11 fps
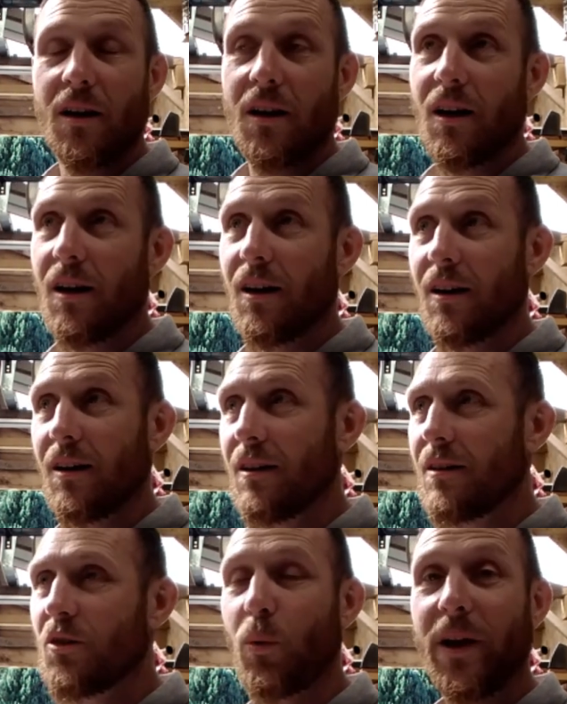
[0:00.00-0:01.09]

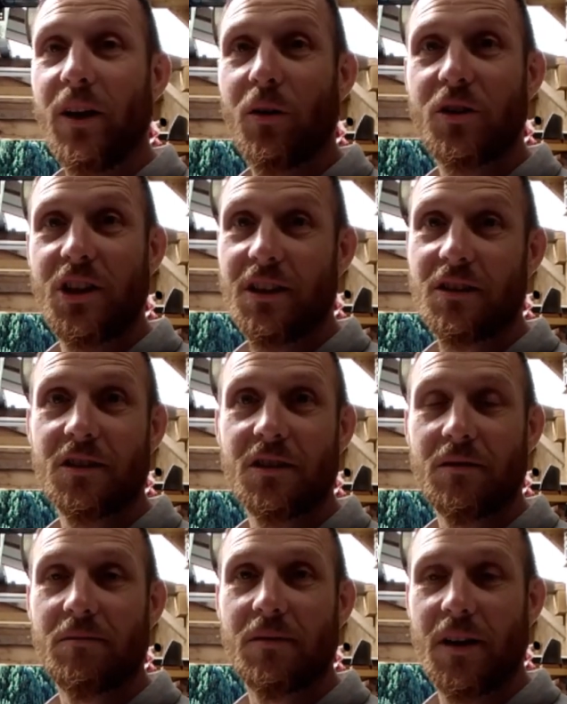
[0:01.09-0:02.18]
20 odd
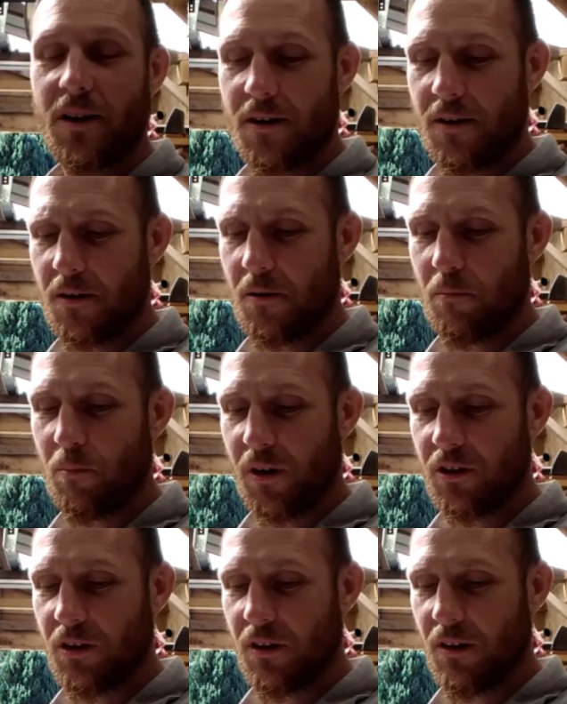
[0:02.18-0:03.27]
years,
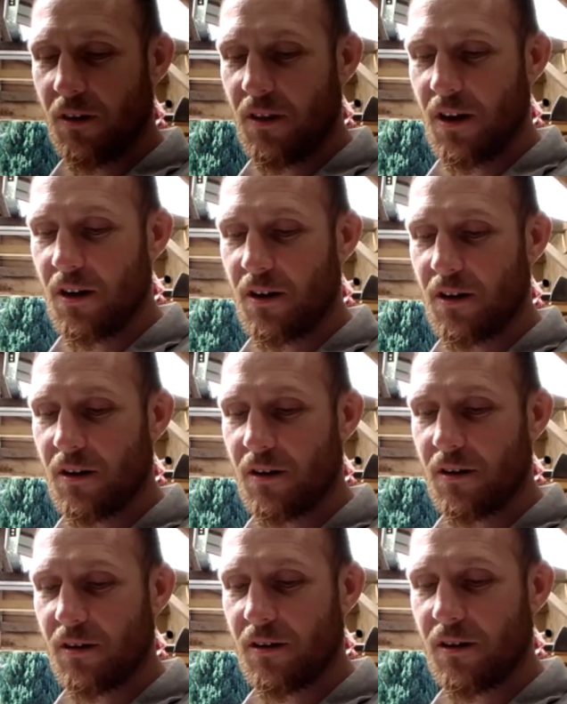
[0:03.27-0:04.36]
but
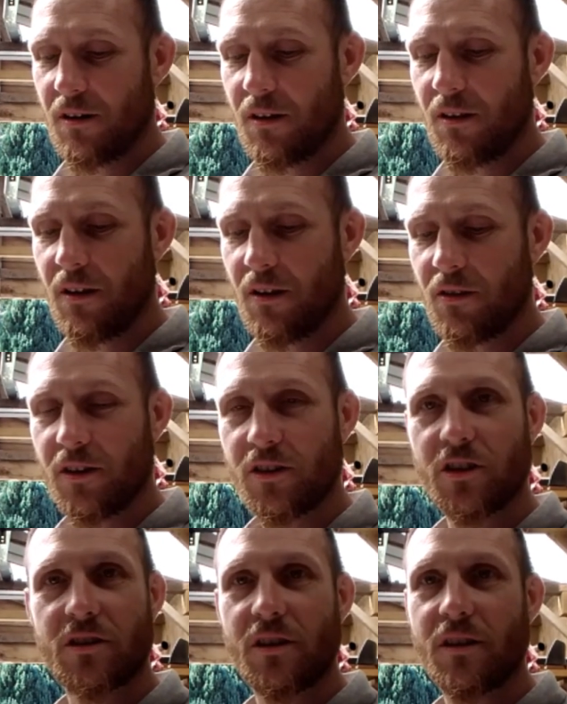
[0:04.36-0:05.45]
their
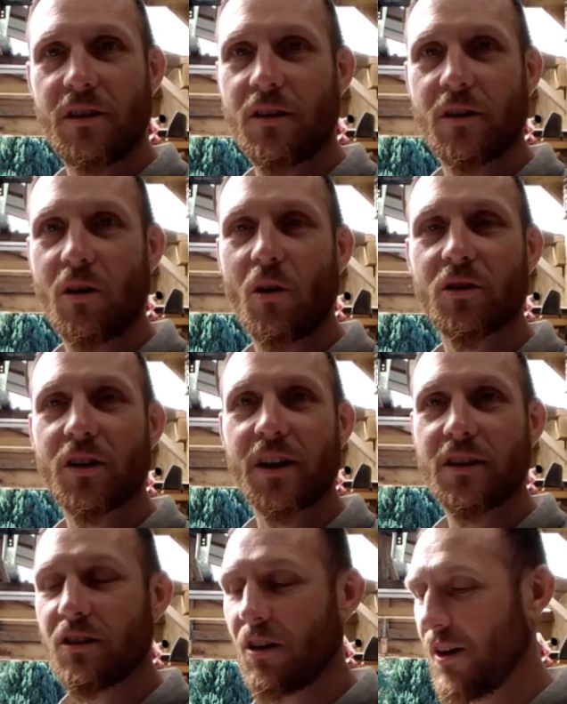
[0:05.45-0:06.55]
ordering
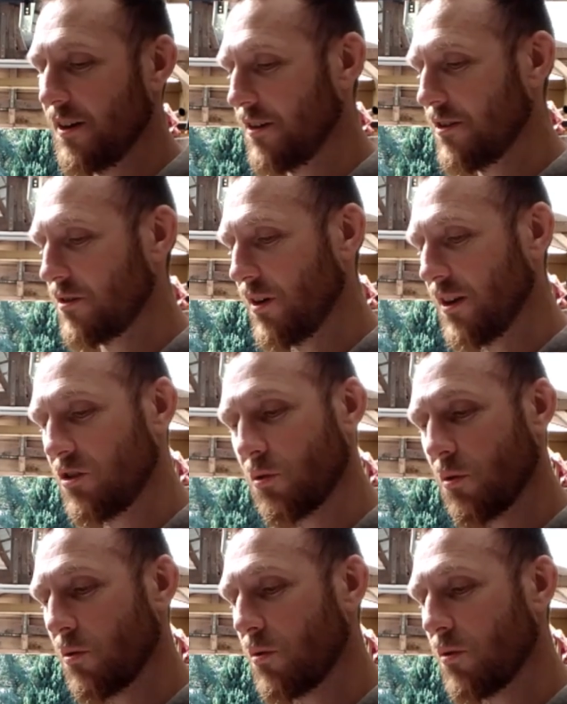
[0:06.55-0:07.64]
is horrendous, right?
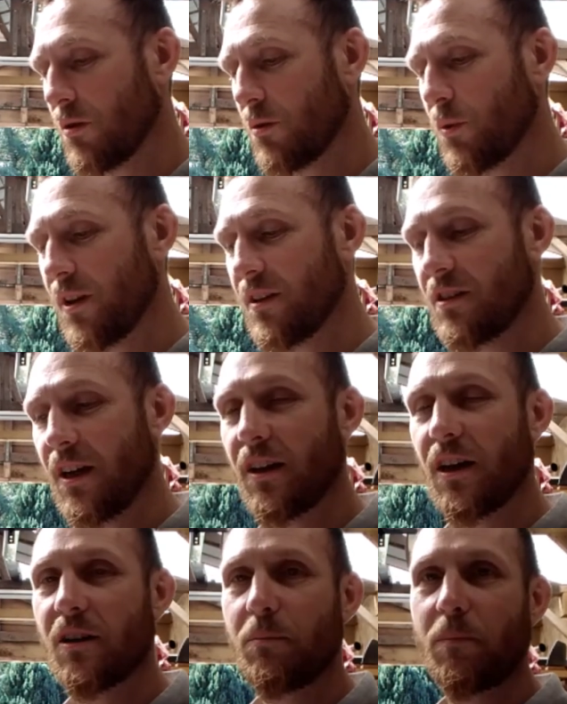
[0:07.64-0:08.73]
So when they say
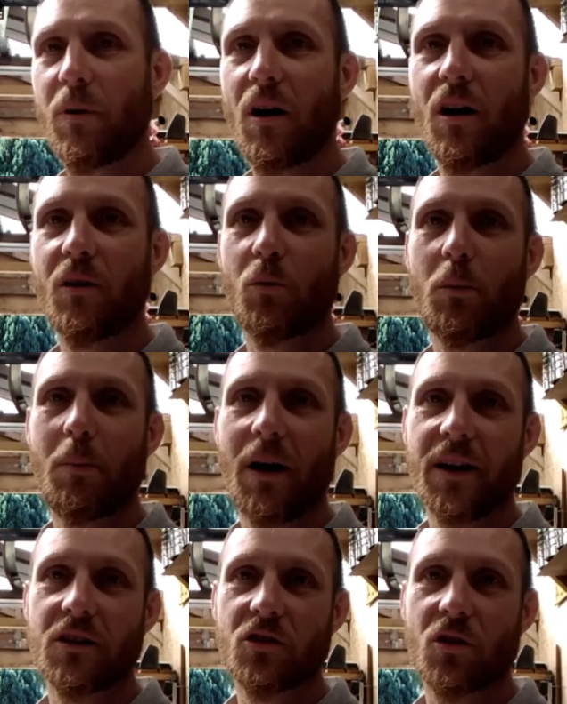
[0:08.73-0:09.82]
that a part will be
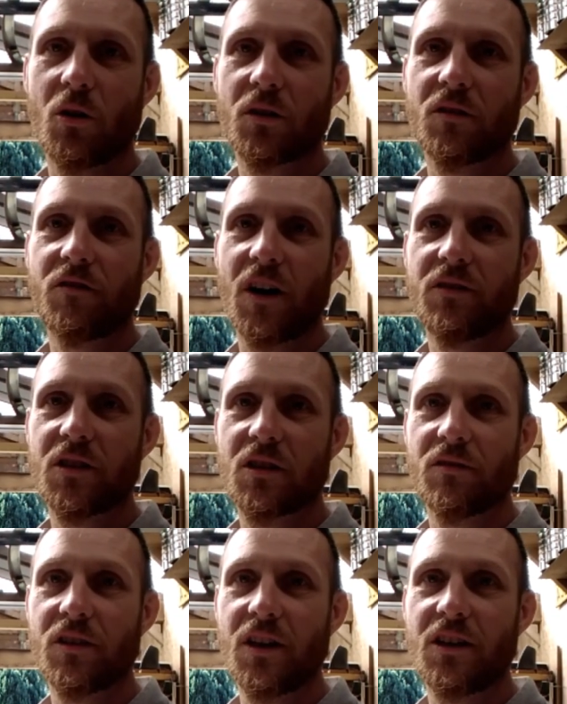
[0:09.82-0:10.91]
back in stock 5 to
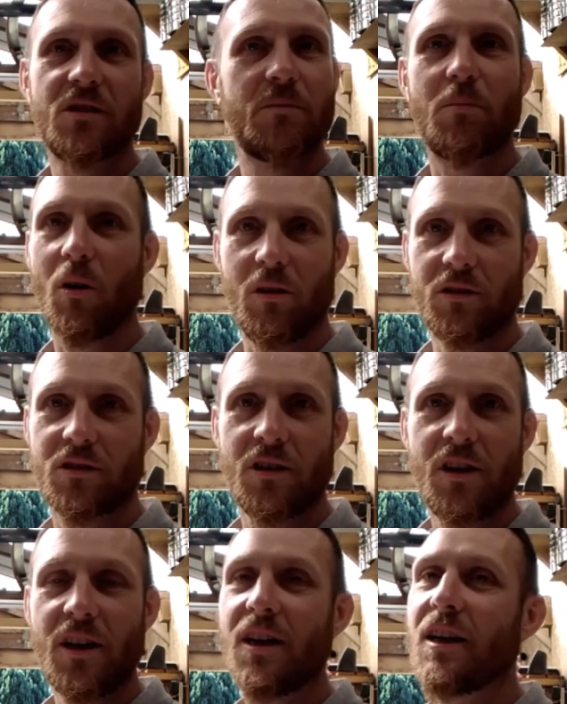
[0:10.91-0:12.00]
7 days,
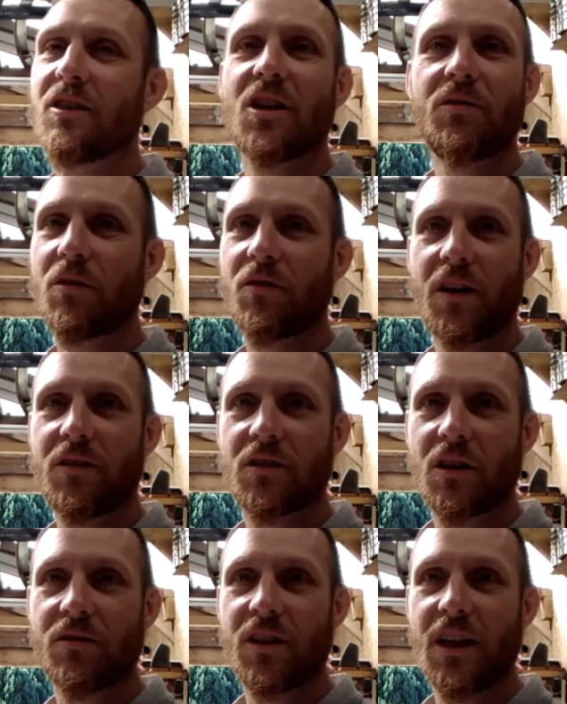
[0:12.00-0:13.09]
bollocks. It's never 5 to
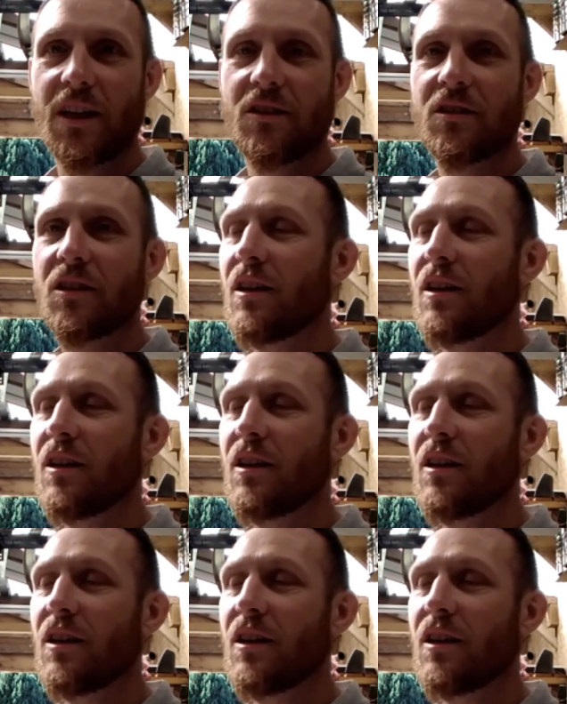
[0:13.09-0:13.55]
7 days.